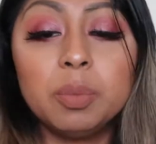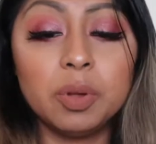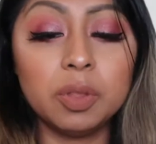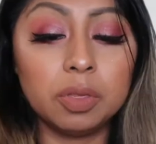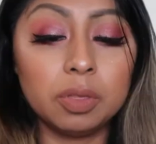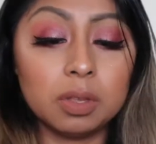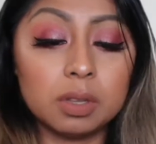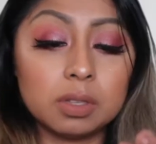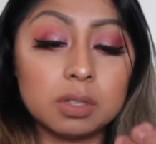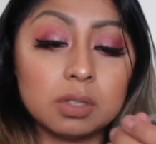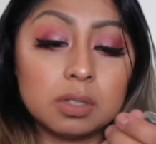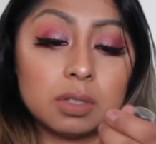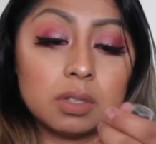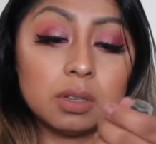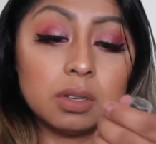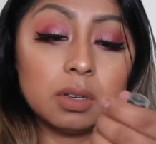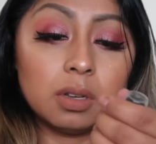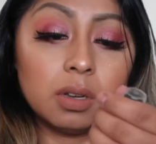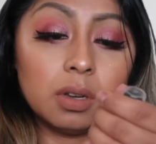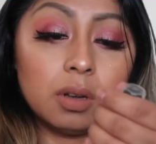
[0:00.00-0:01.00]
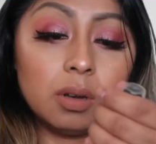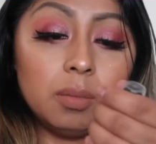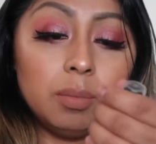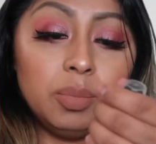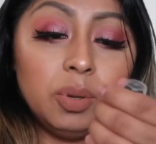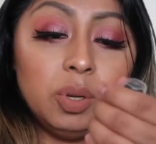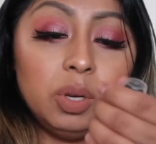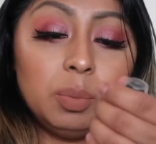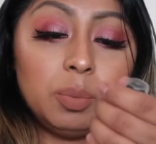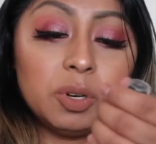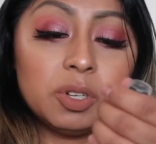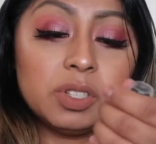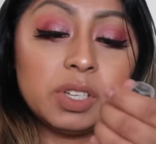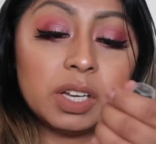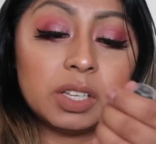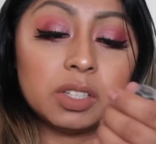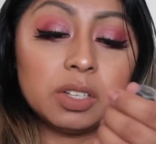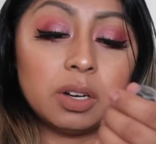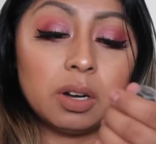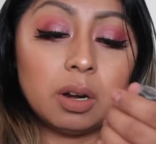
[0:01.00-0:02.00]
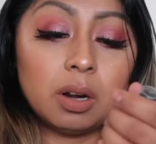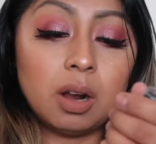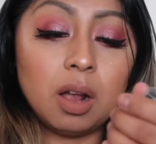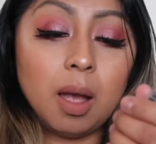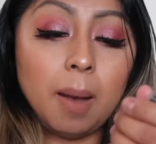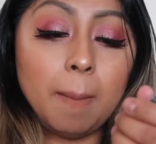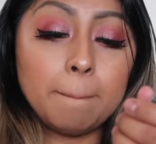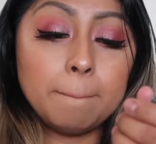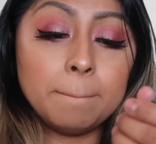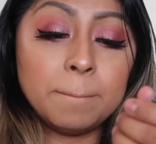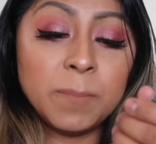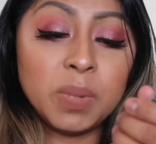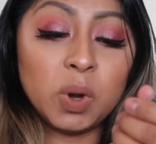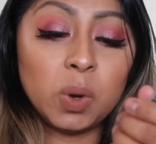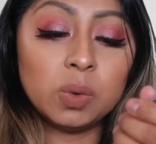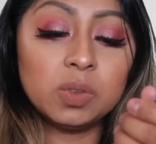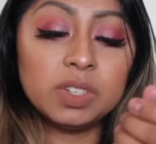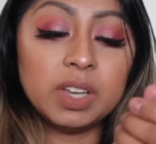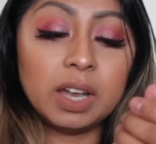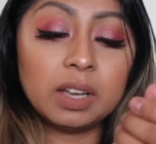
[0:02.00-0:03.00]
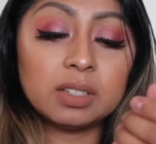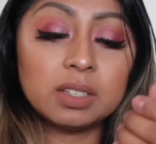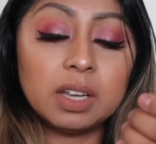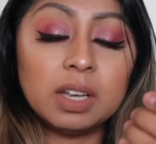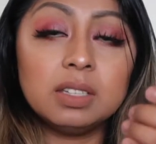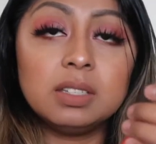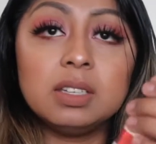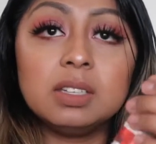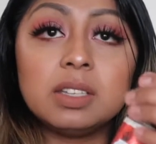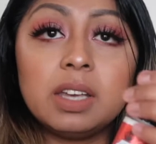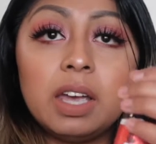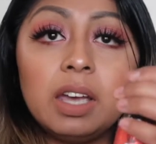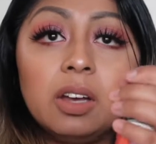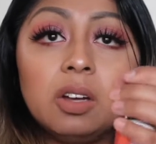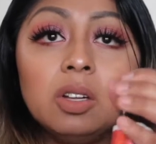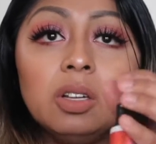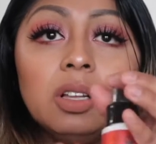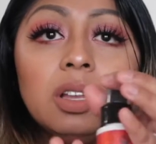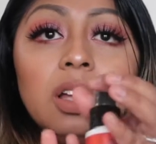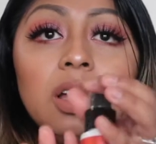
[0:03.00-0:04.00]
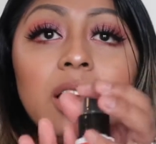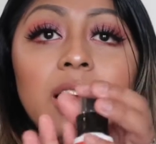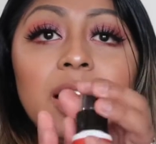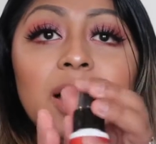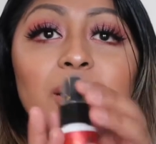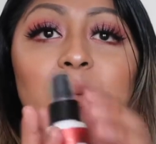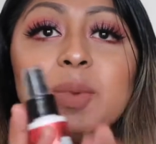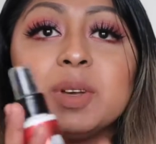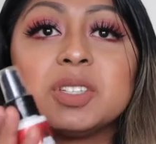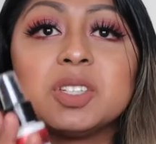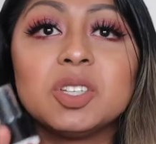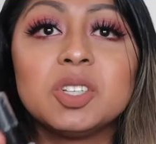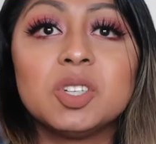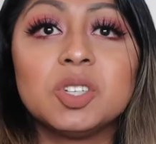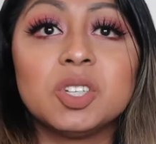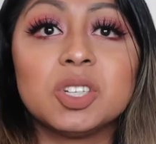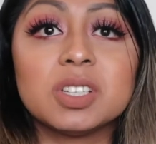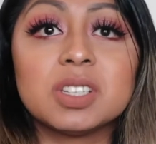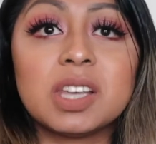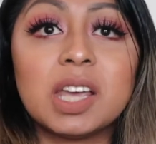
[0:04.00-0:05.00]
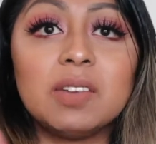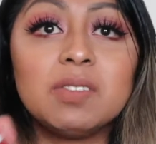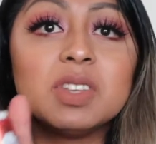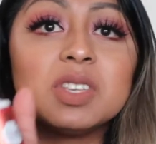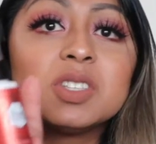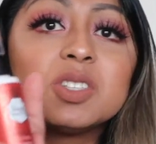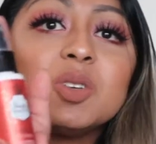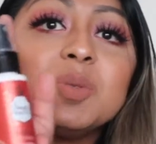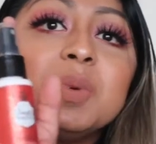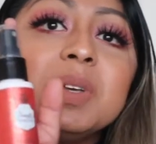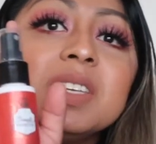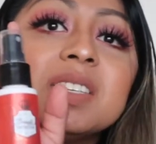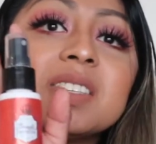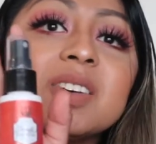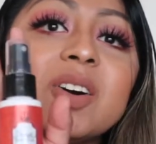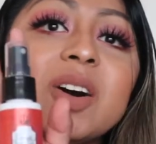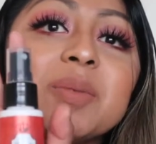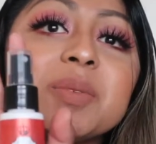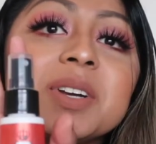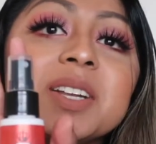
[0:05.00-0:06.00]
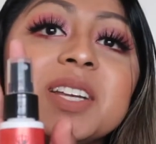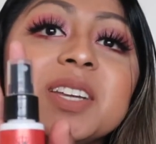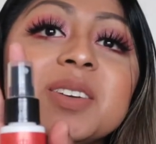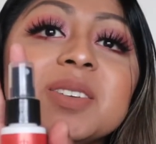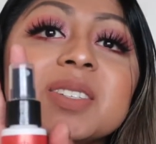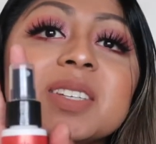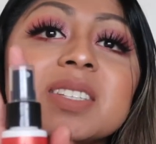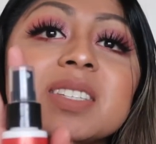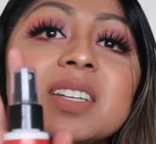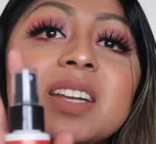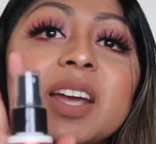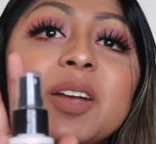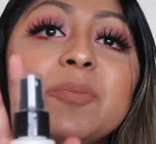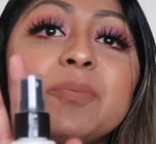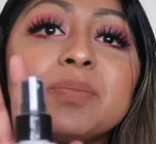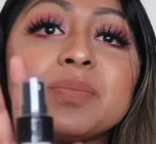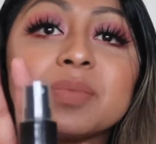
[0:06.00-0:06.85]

put this Beauty Protector Protect and Detangle. My sister just gave this to me, so I'm gonna use it today.